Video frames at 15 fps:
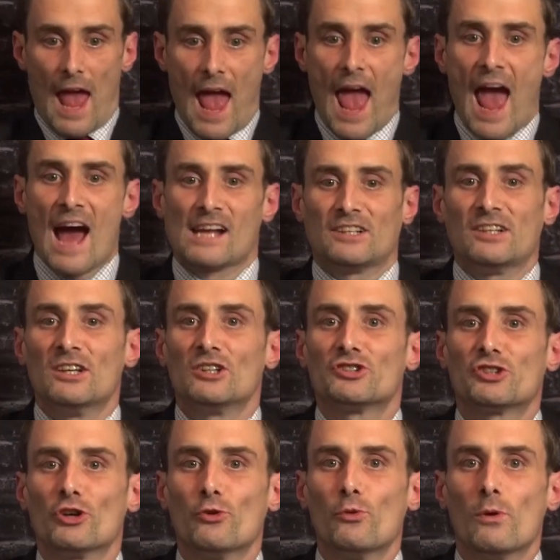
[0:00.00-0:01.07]
add
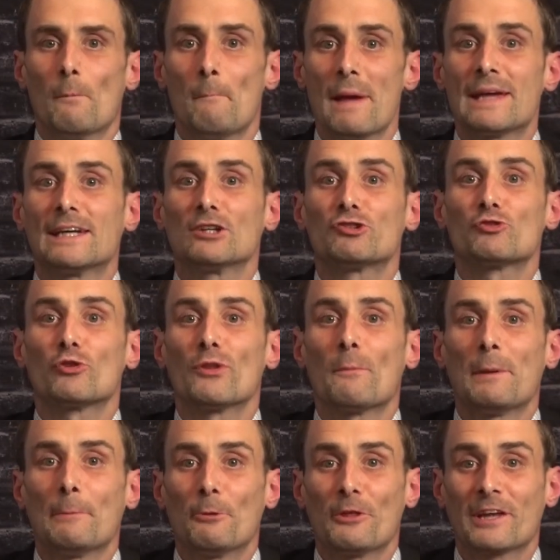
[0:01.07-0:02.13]
to making sure the
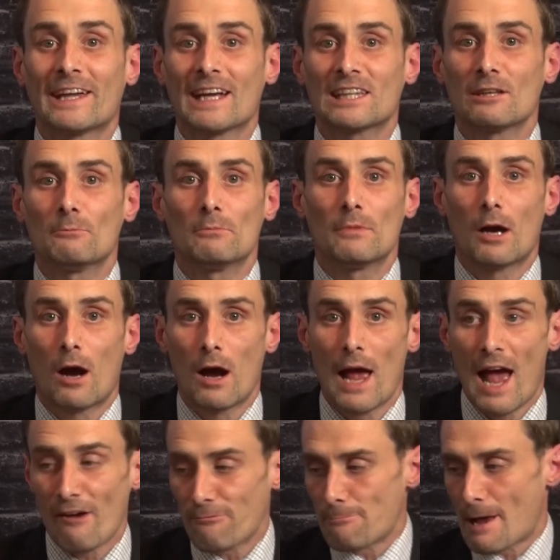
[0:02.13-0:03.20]
people that get them
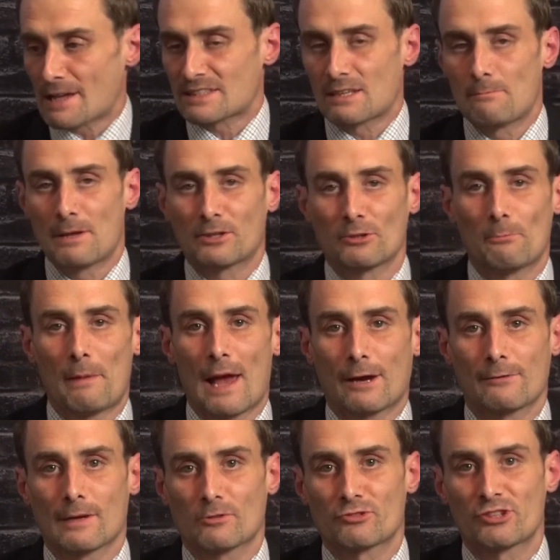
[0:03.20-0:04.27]
have passed a mental
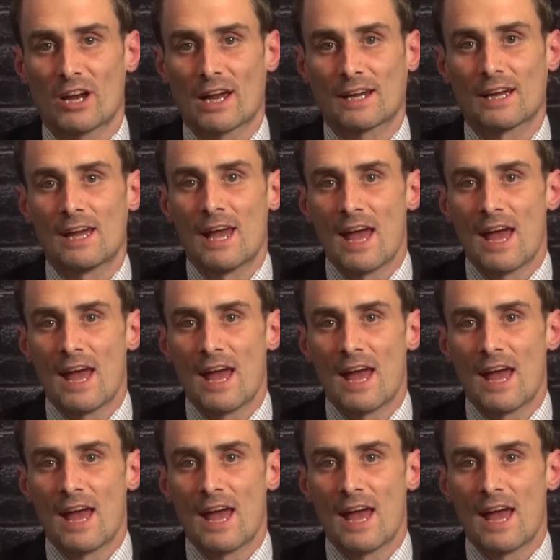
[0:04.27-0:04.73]
background check,